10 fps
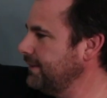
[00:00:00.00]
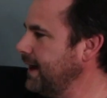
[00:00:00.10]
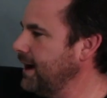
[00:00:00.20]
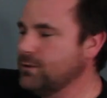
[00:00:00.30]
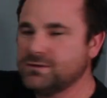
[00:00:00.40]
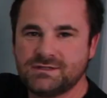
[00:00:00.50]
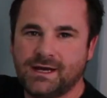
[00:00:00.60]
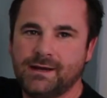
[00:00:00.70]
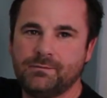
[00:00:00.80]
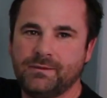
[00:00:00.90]
on the
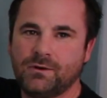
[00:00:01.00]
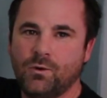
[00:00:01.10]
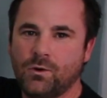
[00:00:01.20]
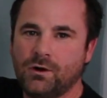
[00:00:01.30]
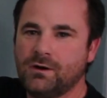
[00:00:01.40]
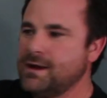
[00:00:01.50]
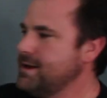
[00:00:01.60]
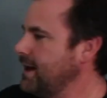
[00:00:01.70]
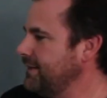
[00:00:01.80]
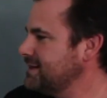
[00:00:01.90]
outside corner,
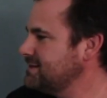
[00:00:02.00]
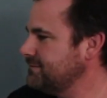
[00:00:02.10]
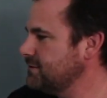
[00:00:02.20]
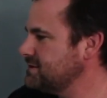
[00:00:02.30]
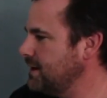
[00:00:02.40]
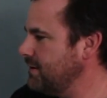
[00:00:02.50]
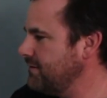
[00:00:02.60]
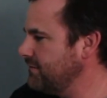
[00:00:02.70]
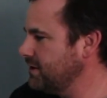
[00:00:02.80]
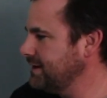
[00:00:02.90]
and that's the first time I've
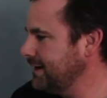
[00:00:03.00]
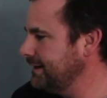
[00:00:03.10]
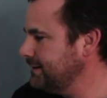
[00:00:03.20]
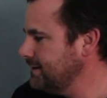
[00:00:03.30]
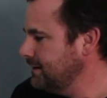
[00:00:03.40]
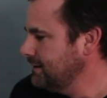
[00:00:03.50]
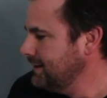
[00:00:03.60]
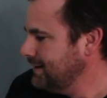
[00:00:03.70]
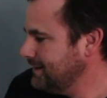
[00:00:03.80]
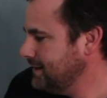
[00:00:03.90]
ever done it.
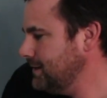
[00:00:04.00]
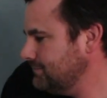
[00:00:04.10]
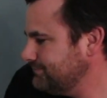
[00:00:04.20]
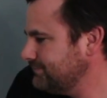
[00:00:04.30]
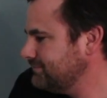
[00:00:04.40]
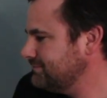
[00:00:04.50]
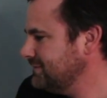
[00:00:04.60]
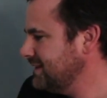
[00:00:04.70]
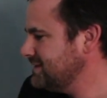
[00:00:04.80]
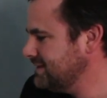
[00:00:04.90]
Uh,
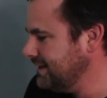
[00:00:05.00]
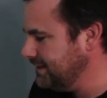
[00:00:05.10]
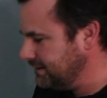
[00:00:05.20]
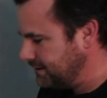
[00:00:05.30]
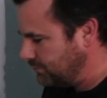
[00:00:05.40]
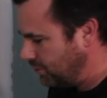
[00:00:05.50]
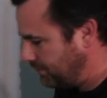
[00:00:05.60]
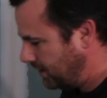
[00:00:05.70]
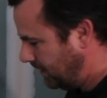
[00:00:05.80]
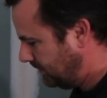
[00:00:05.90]
it's sitting a little more
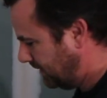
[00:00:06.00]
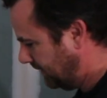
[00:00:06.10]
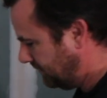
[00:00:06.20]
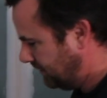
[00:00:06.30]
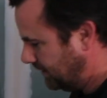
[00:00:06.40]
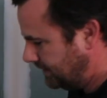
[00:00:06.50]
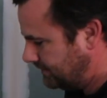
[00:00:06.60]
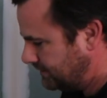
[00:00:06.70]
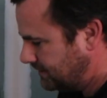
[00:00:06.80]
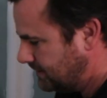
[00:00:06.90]
proud than I
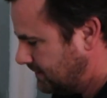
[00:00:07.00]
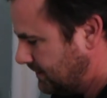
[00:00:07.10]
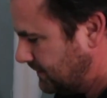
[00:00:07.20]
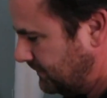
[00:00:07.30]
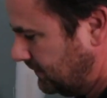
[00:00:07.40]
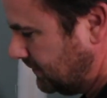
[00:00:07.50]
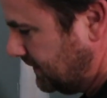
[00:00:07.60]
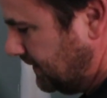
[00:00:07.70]
thought. If you look